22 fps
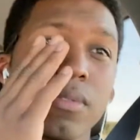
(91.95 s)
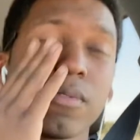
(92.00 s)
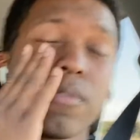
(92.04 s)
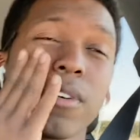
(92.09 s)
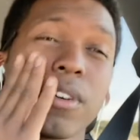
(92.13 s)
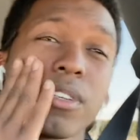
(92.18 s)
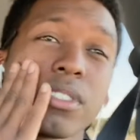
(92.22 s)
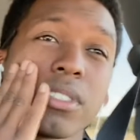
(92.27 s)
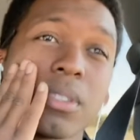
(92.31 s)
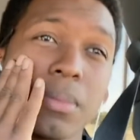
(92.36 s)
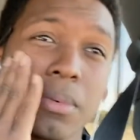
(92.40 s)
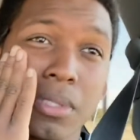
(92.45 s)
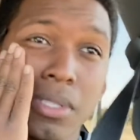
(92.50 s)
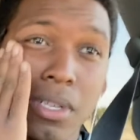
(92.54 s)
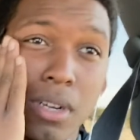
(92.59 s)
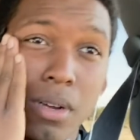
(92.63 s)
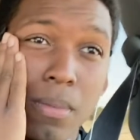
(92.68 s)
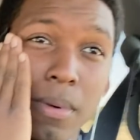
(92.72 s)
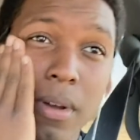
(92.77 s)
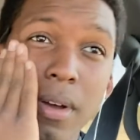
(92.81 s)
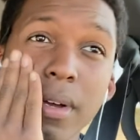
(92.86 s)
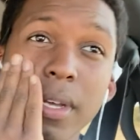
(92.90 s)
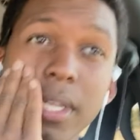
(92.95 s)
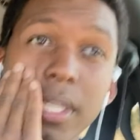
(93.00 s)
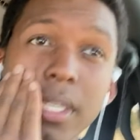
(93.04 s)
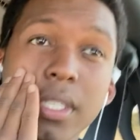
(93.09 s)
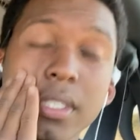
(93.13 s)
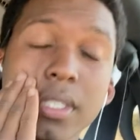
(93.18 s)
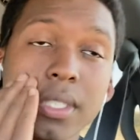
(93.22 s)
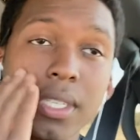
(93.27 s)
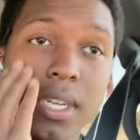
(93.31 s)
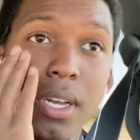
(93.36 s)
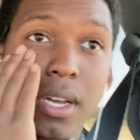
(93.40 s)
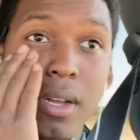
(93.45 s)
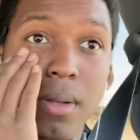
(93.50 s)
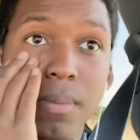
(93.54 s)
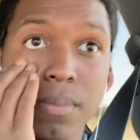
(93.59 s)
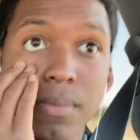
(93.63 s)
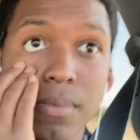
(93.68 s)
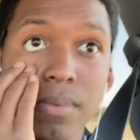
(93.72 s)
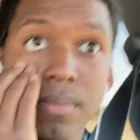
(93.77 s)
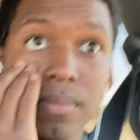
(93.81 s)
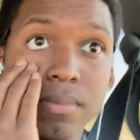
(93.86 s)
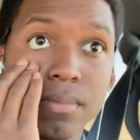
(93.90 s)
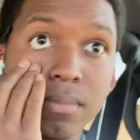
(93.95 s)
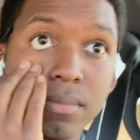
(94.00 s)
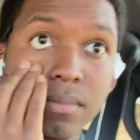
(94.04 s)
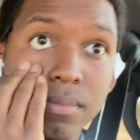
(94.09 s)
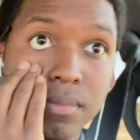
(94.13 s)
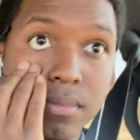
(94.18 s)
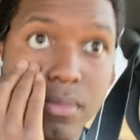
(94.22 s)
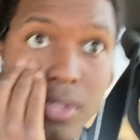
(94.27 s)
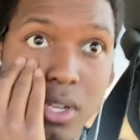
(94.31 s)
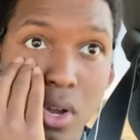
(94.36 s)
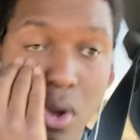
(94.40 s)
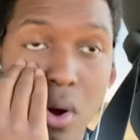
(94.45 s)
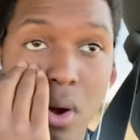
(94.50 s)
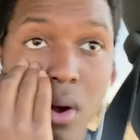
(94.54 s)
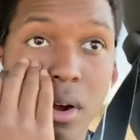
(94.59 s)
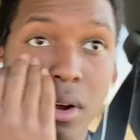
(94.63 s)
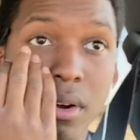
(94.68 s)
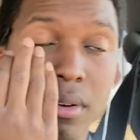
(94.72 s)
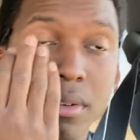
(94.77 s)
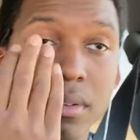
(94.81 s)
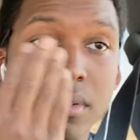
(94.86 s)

First thing I'm gonna talk about is the car.